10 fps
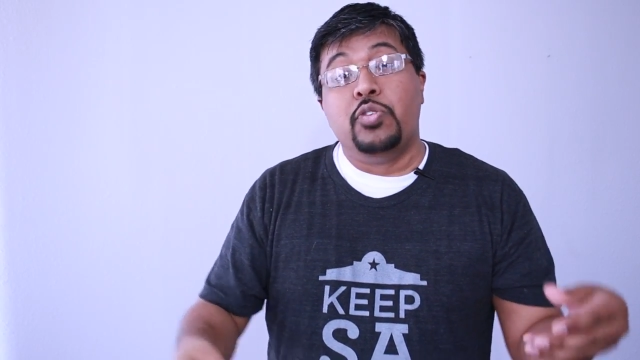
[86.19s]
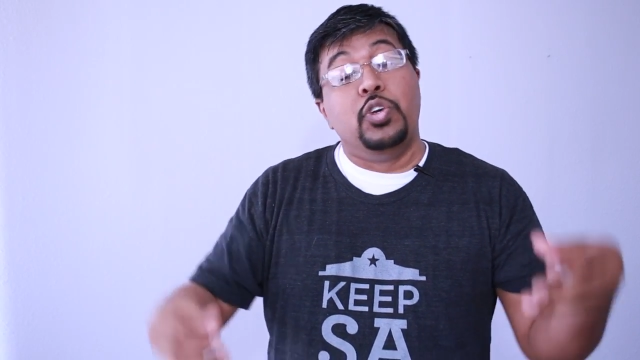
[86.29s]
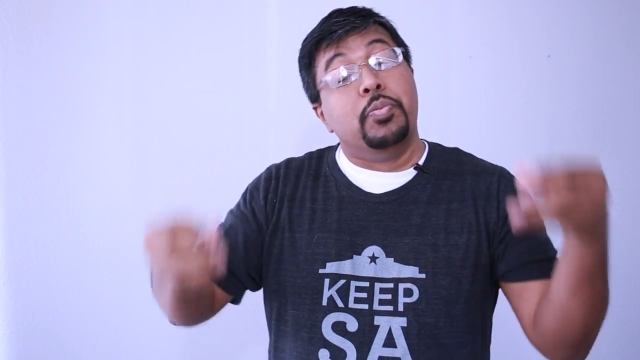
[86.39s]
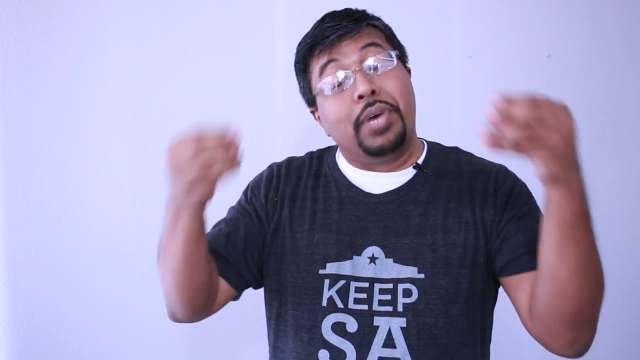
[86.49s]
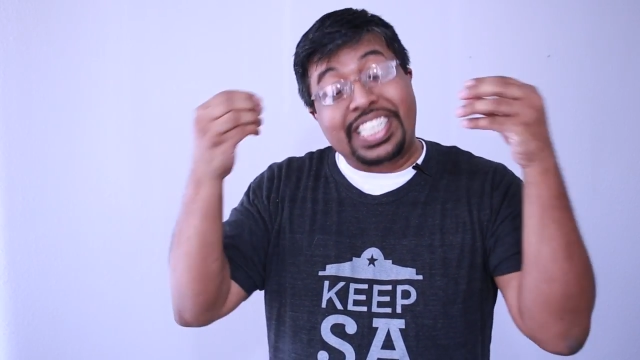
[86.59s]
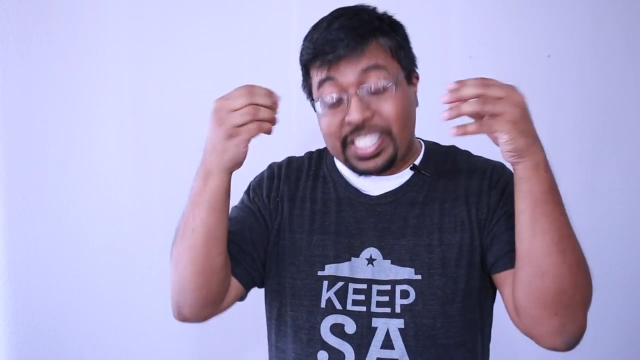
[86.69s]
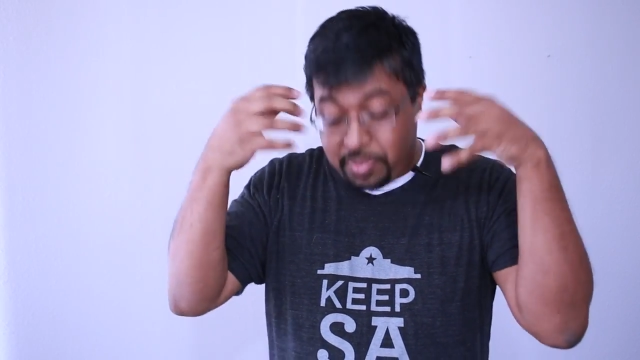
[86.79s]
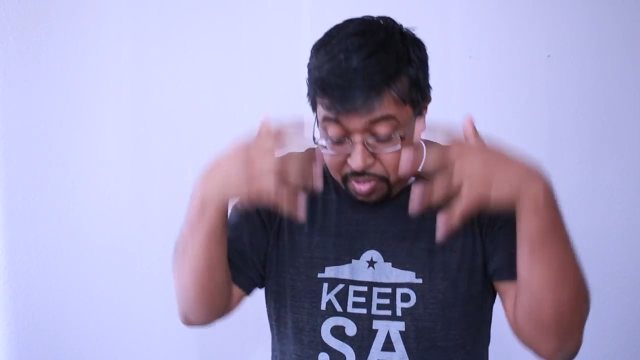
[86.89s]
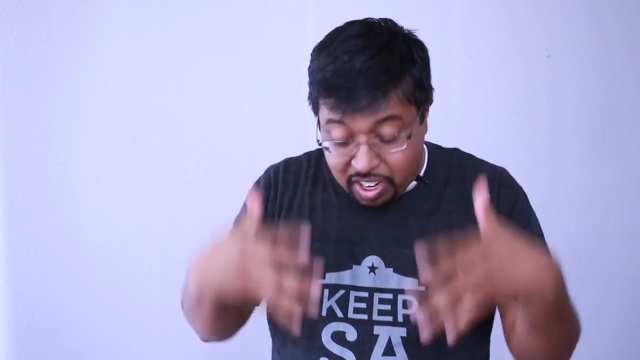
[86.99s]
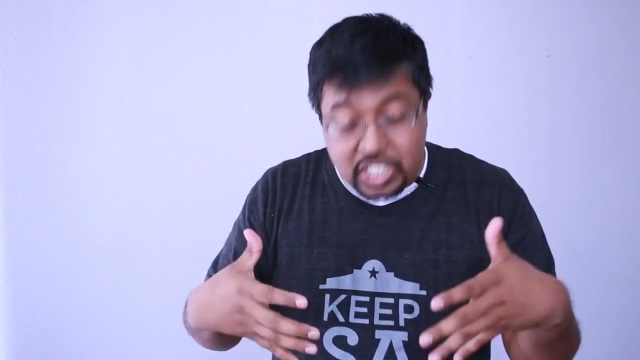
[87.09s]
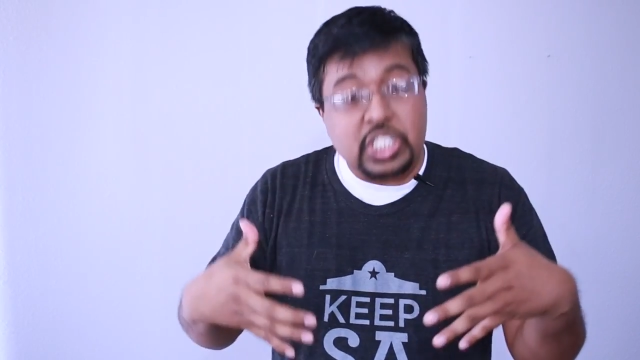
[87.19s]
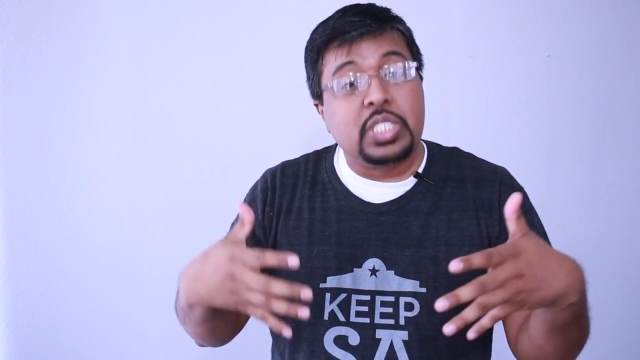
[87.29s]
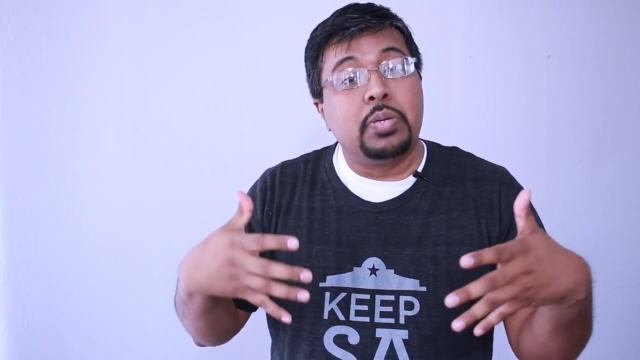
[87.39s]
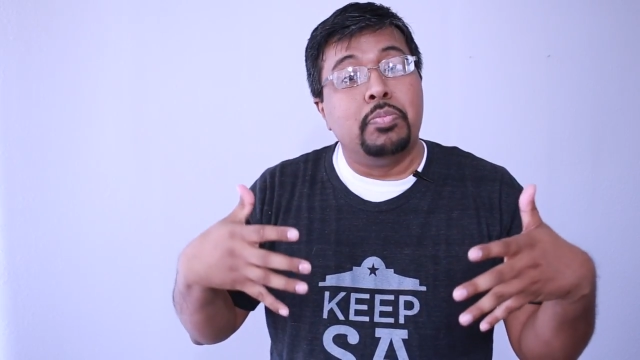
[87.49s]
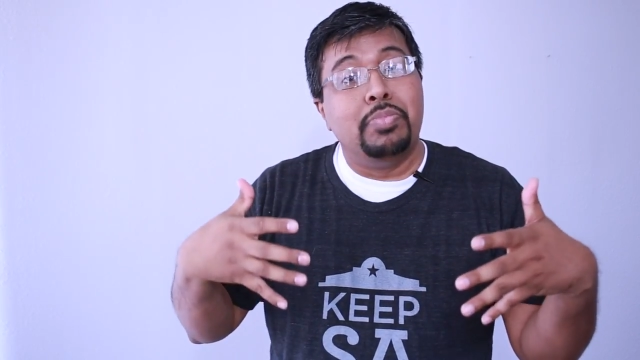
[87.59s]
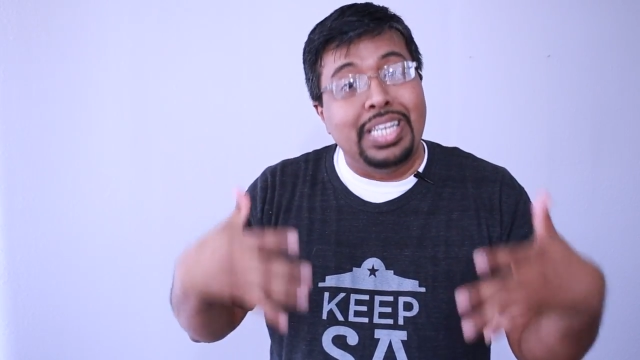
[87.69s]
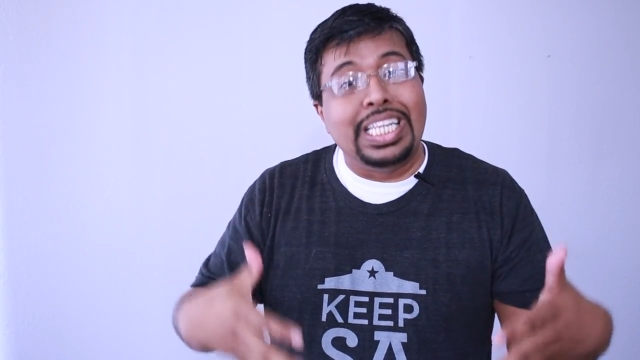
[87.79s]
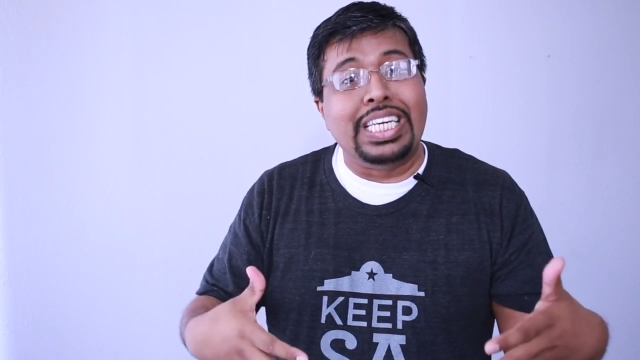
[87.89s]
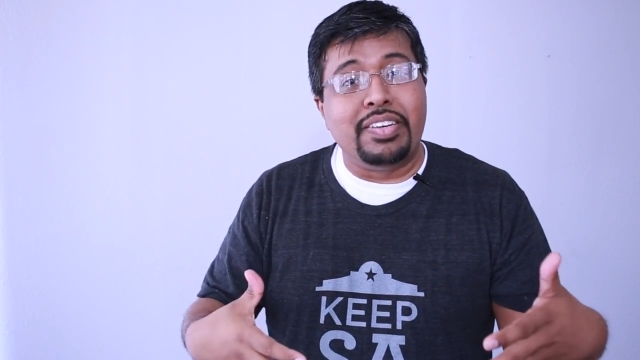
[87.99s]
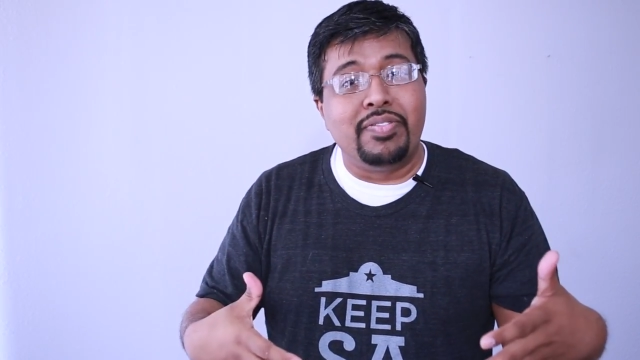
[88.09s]
you must first
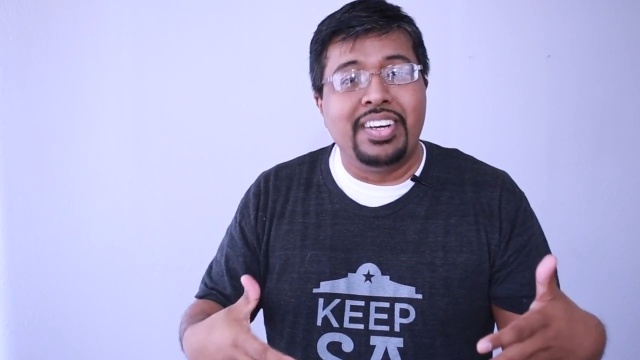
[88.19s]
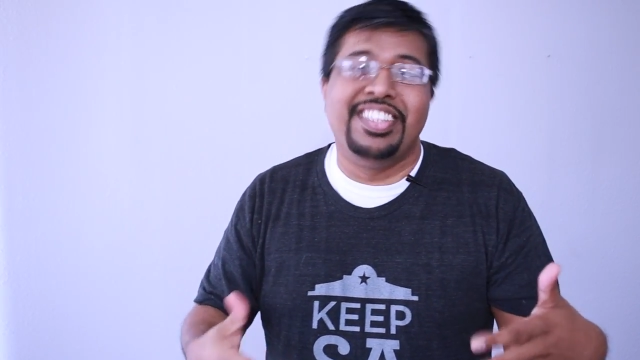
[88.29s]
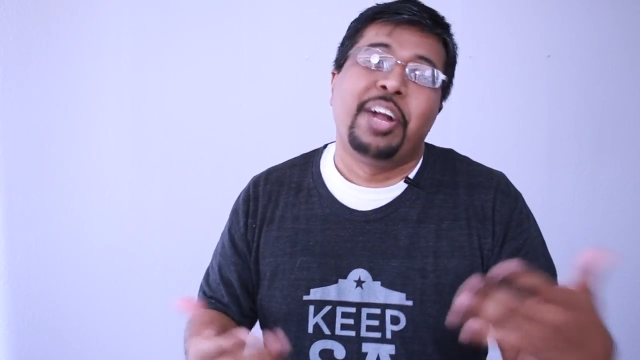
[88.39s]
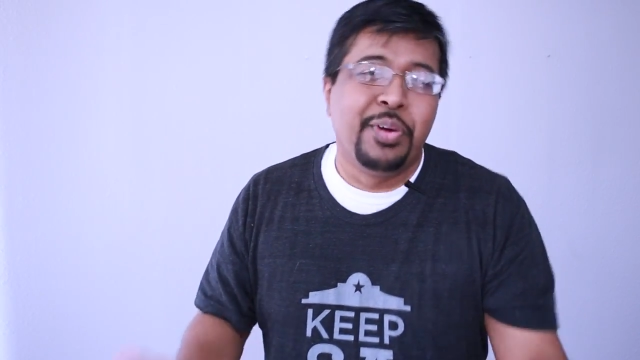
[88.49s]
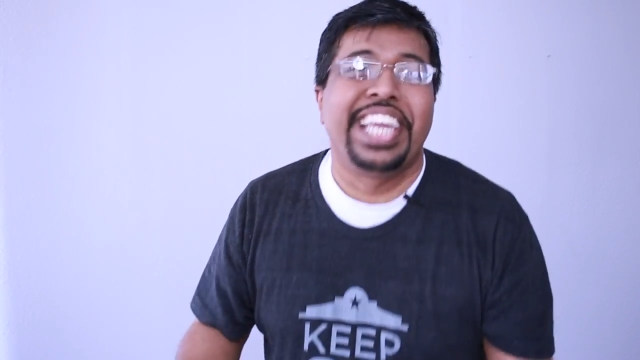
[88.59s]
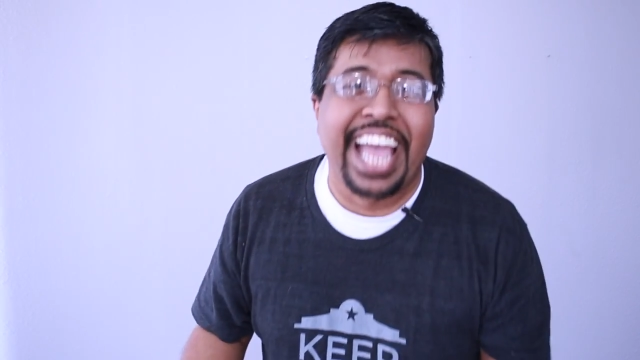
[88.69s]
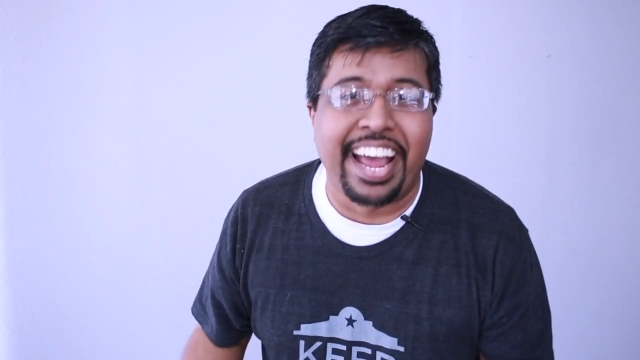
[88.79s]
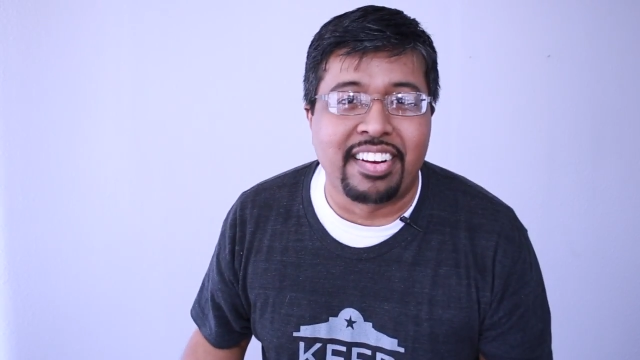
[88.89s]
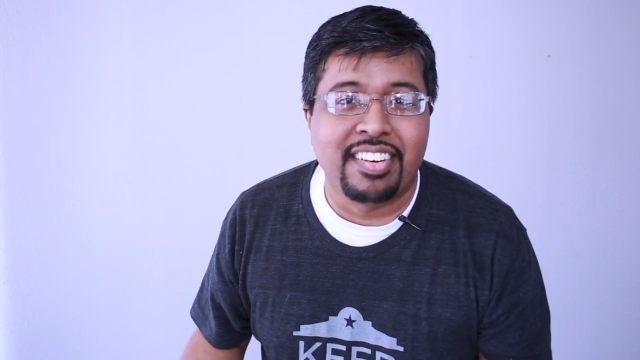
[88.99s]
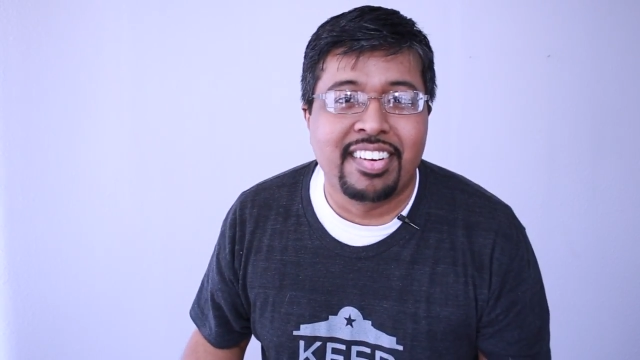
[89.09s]
believe that we can.